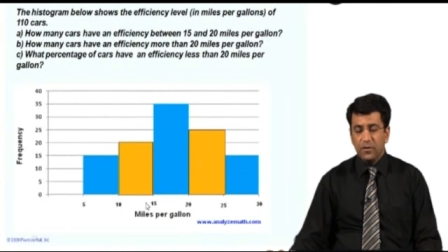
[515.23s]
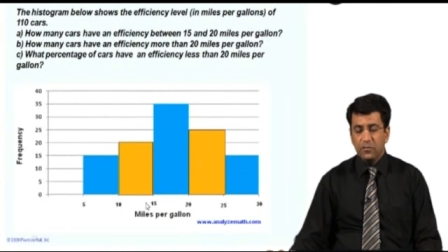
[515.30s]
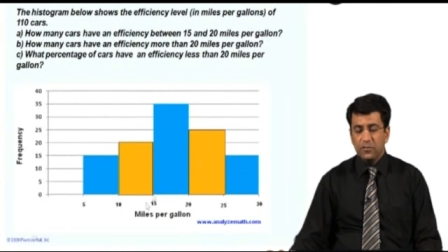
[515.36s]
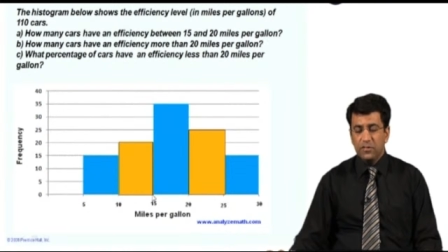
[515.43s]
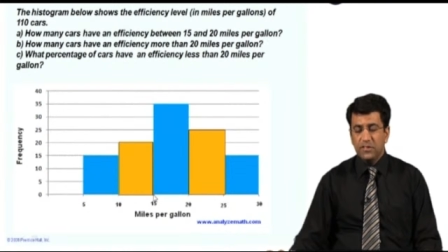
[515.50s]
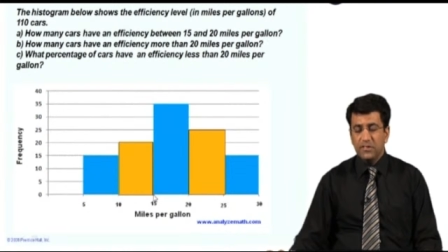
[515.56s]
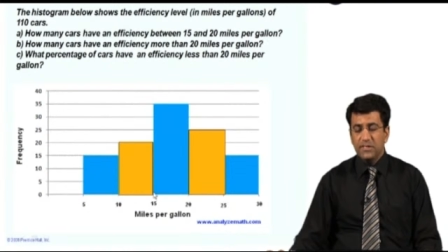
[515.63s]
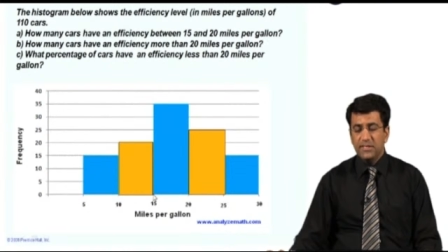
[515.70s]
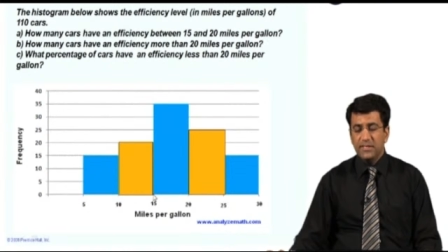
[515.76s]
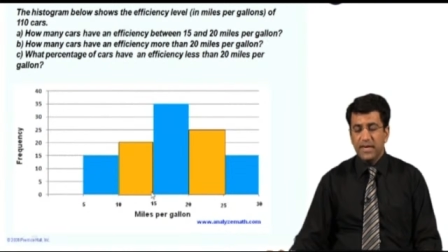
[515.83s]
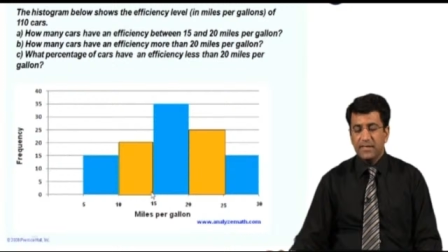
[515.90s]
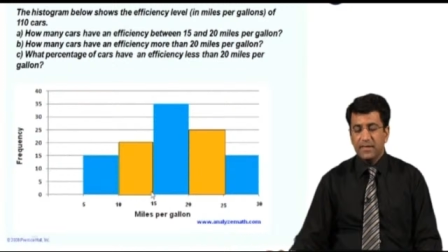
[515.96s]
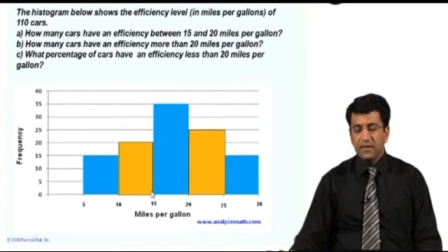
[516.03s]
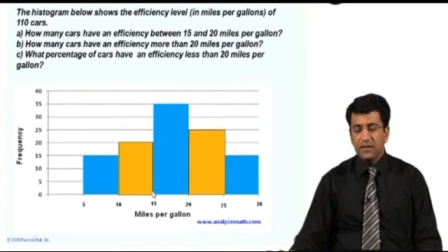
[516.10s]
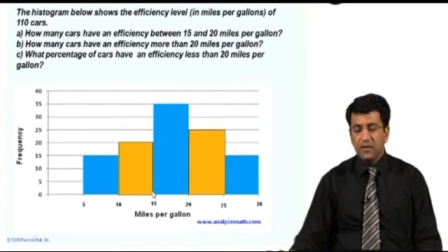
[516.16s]
Now this is the
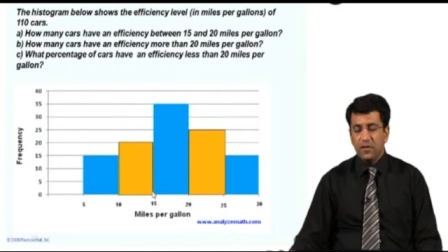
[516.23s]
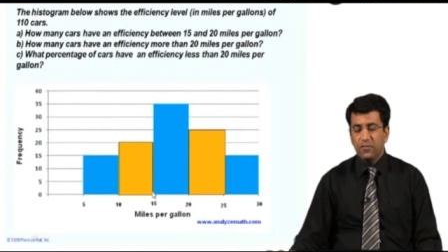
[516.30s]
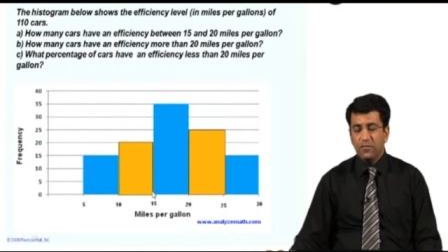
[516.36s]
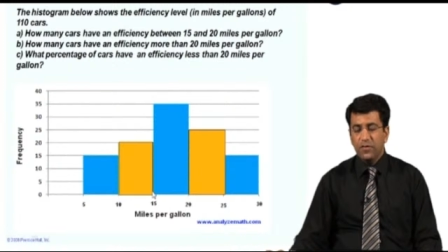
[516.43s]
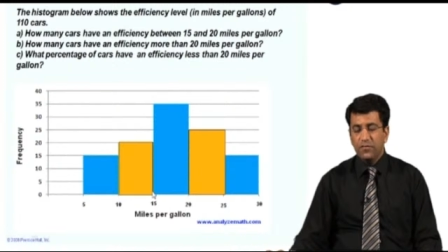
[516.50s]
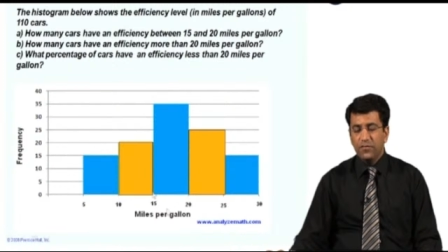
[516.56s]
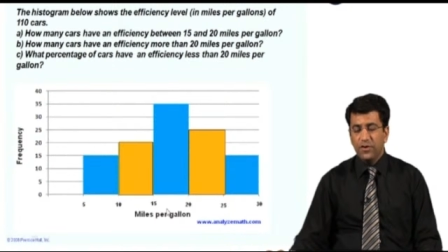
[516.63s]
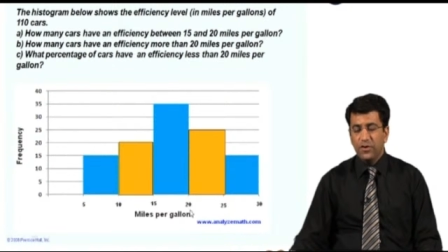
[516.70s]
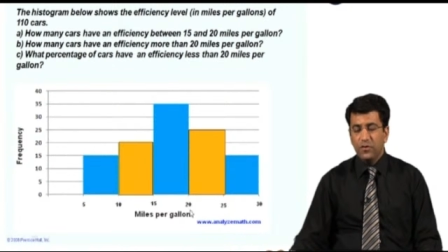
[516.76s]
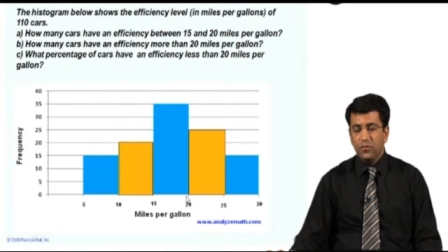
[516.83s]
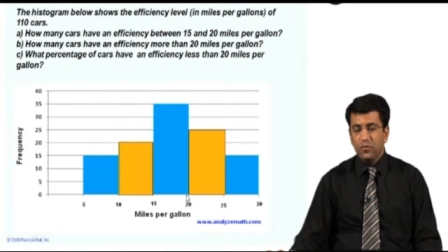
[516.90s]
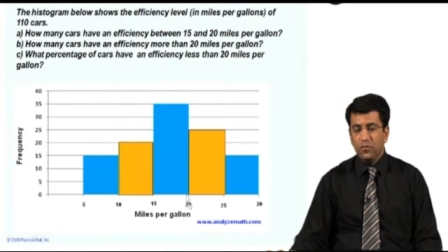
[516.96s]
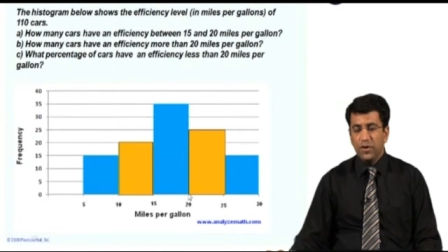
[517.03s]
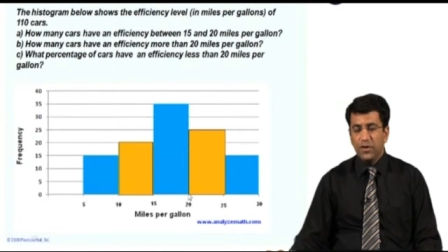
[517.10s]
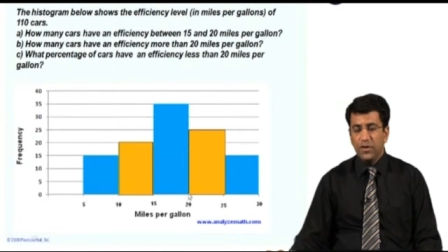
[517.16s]
data, 15
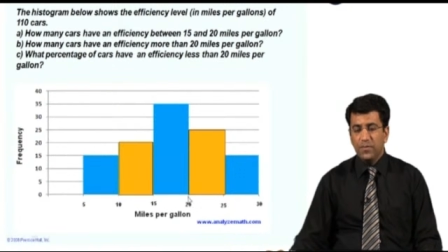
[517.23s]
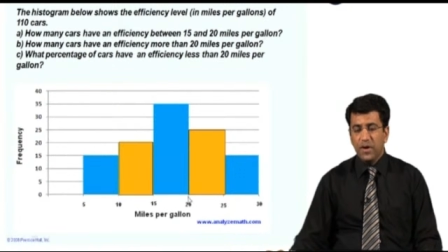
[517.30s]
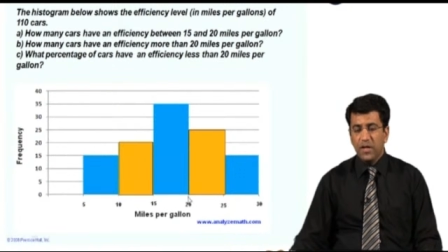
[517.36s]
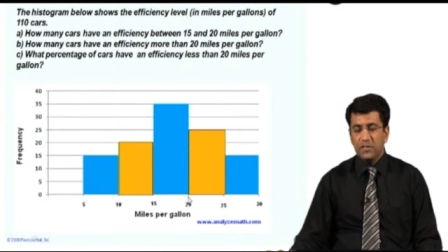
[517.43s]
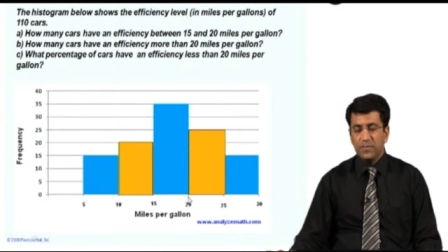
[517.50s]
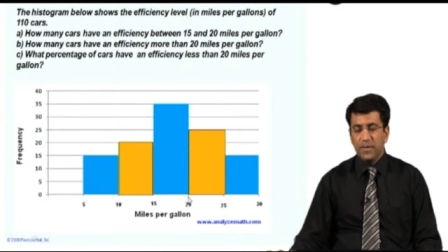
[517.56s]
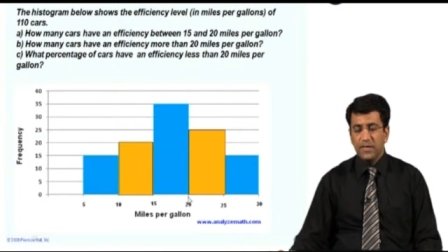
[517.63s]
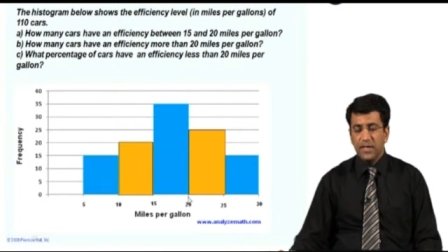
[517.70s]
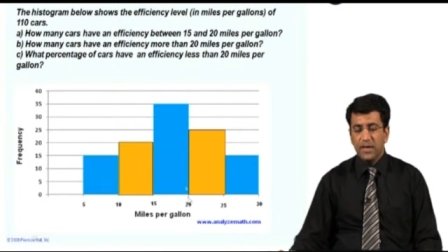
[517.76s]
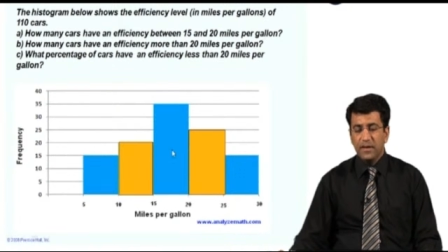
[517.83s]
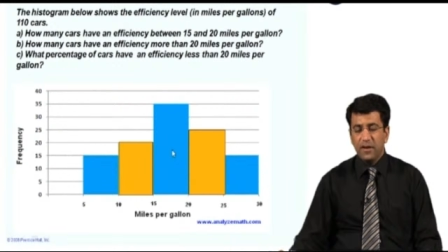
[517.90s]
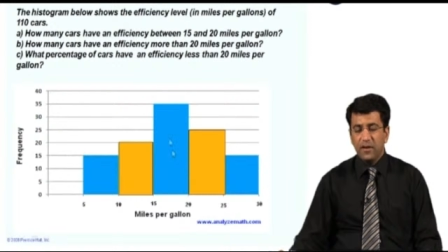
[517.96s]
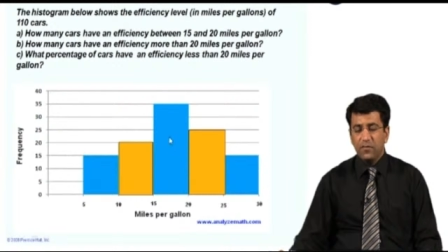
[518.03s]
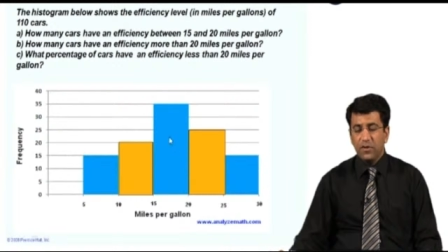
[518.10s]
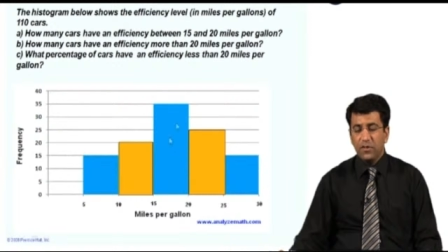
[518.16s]
to 20 miles per
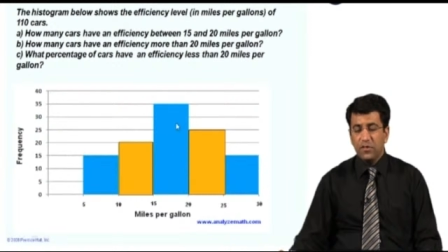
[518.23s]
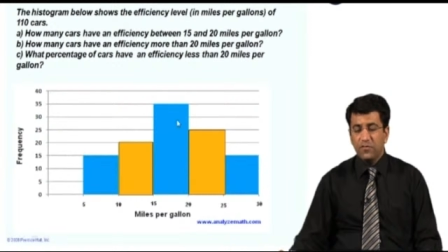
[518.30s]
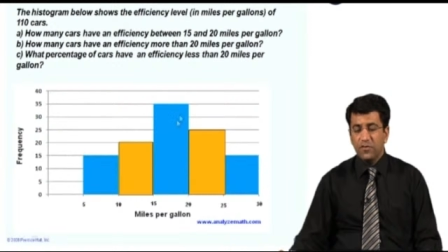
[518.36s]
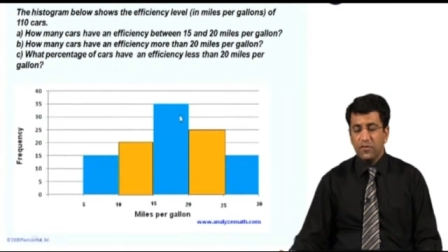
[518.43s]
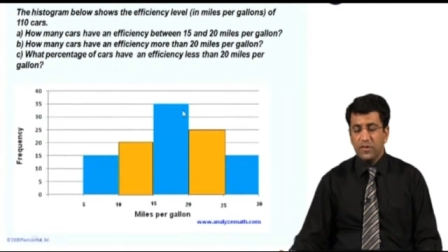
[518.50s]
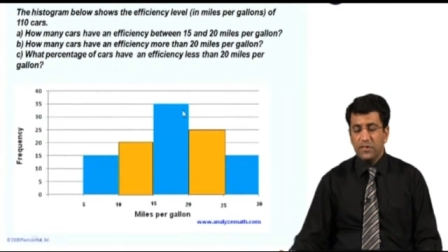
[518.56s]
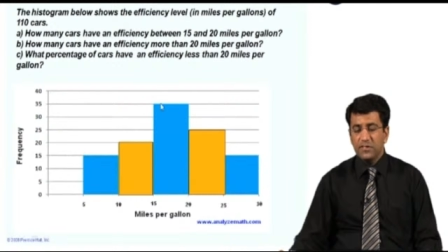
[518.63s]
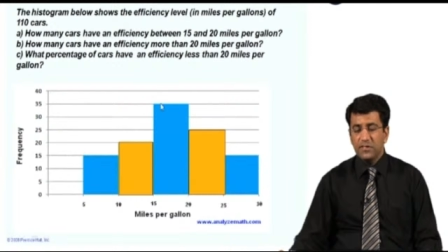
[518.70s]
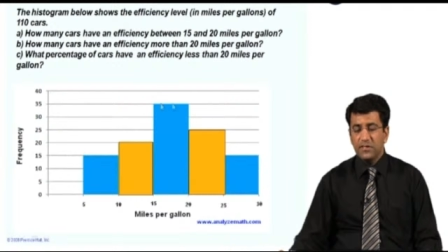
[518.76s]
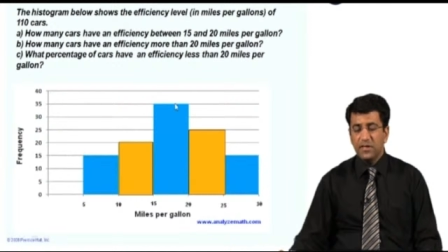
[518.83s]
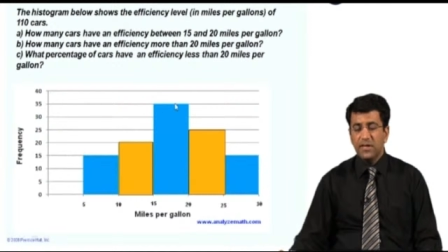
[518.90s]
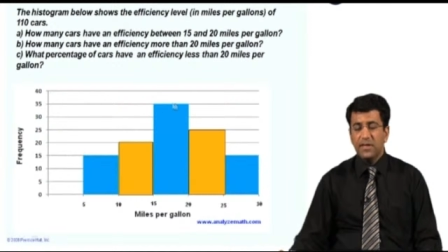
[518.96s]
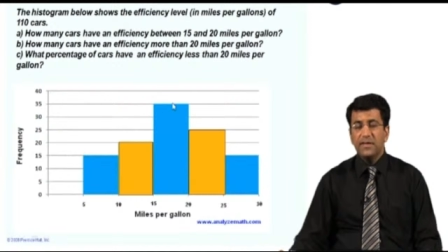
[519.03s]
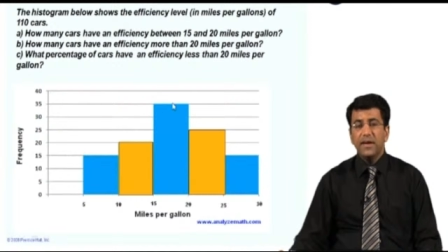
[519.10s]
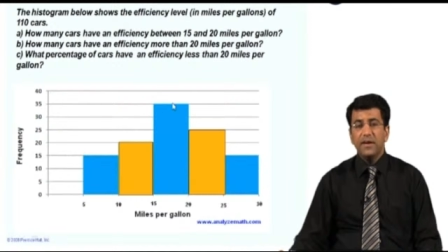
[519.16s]
gallon, and what is the frequency?
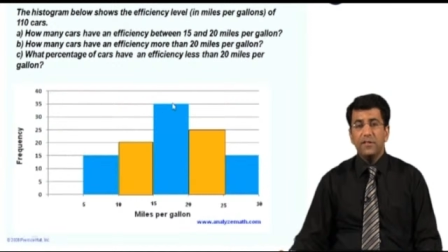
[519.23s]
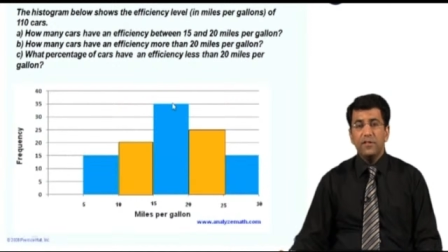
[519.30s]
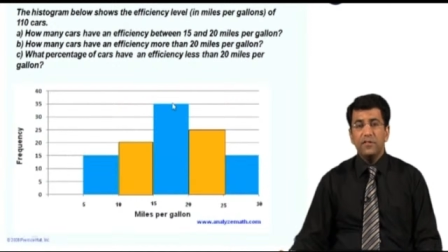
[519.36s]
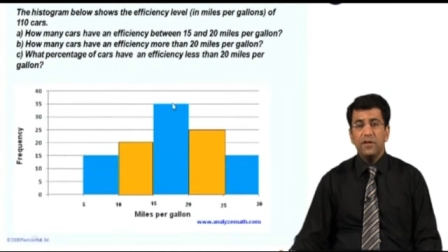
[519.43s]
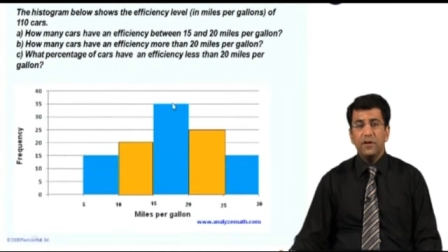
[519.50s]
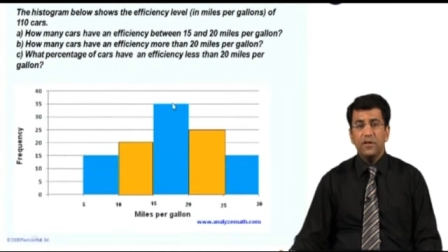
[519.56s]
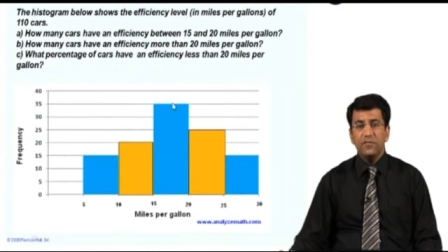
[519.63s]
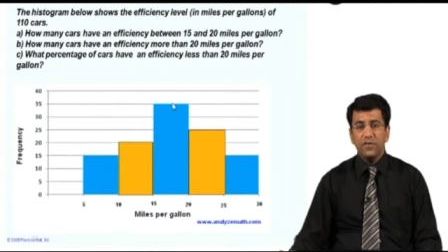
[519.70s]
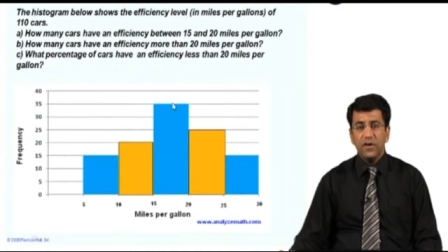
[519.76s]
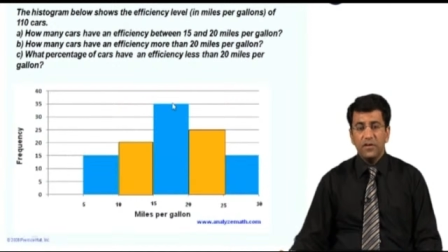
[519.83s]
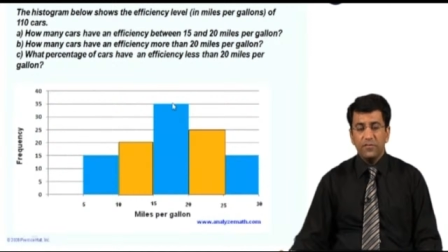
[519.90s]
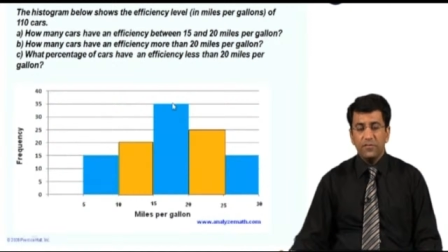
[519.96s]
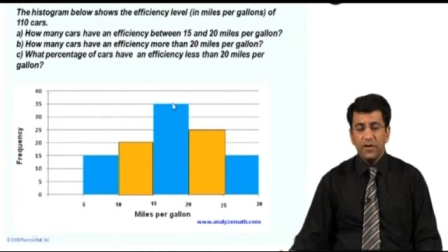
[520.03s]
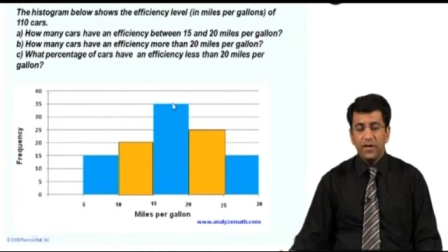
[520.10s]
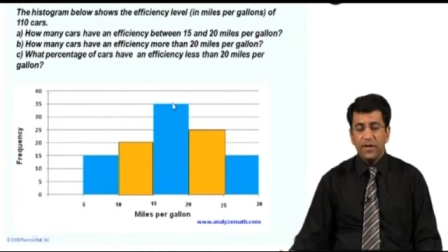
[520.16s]
That is the
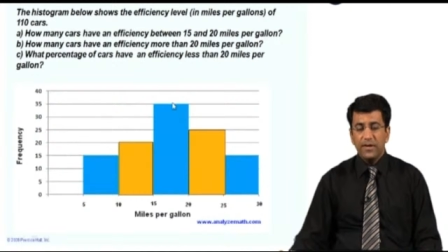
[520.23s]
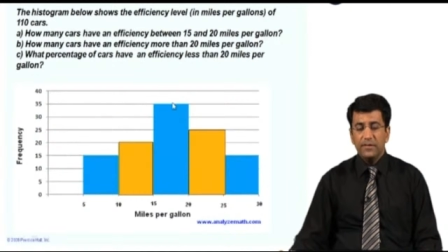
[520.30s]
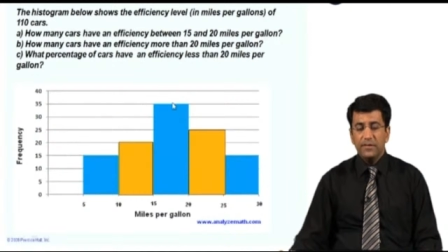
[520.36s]
35.